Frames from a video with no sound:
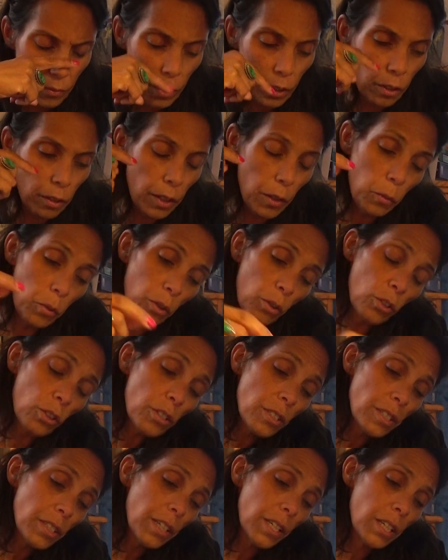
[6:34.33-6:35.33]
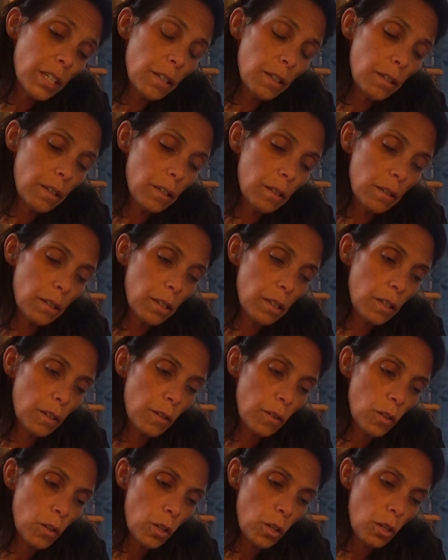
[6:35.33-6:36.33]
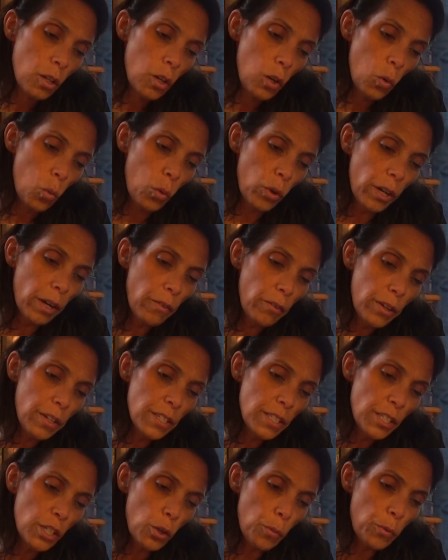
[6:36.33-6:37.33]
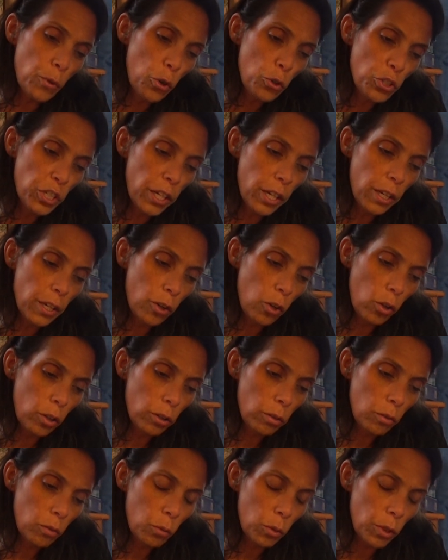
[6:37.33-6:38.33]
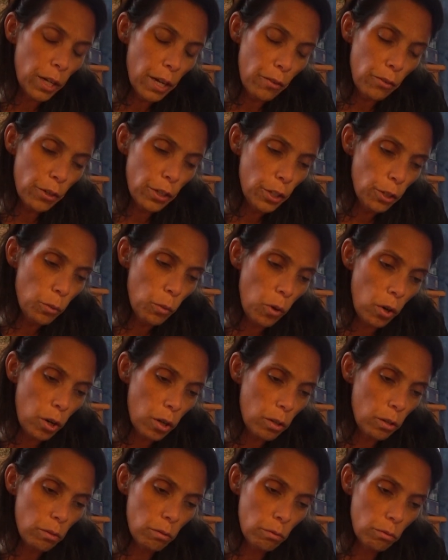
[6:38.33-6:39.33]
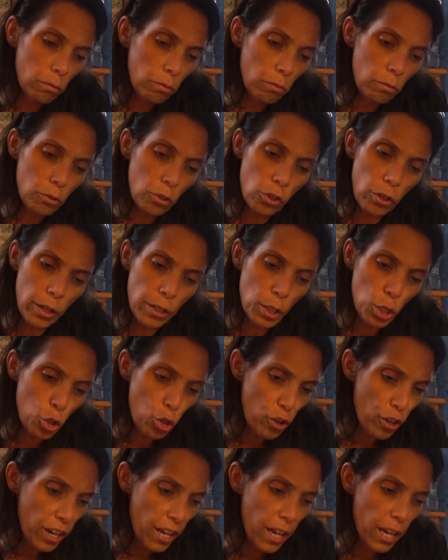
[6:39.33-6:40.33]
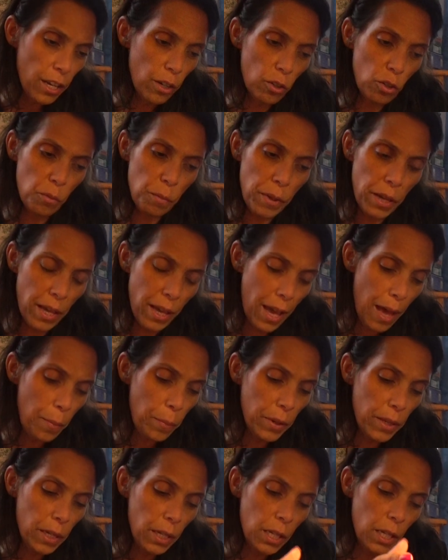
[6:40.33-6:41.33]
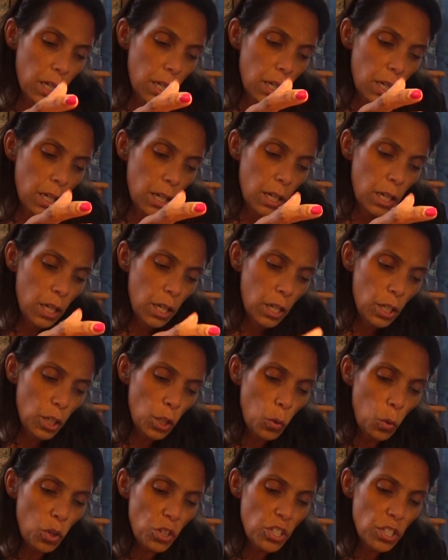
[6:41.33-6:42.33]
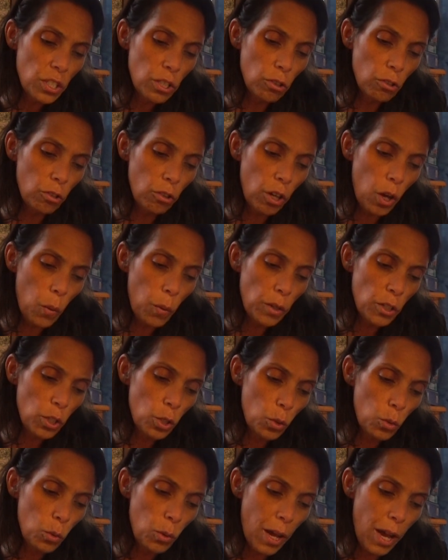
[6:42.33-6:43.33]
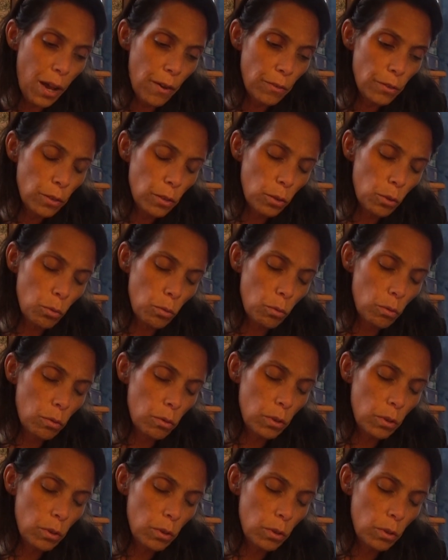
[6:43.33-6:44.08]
Alright, well it looks like whatever it is that you're broaching in on, whatever you are trying to create or make happen, you are still going to have to